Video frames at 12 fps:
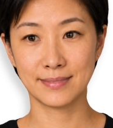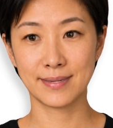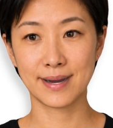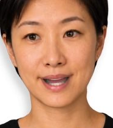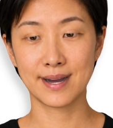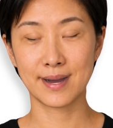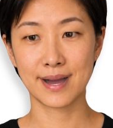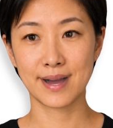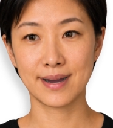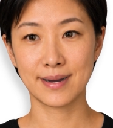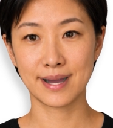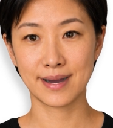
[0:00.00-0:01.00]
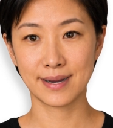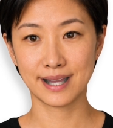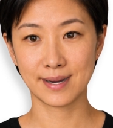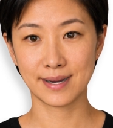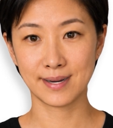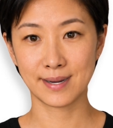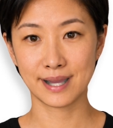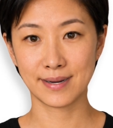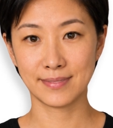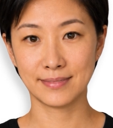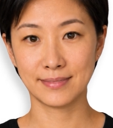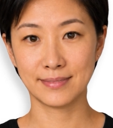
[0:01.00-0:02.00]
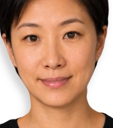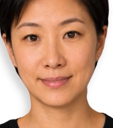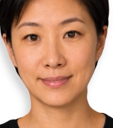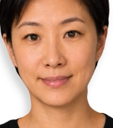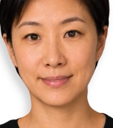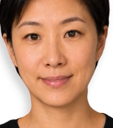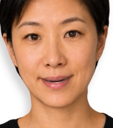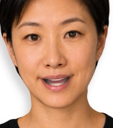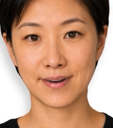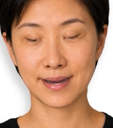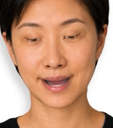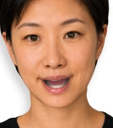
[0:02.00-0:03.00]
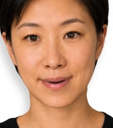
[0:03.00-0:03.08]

And you start exactly where you are. Everything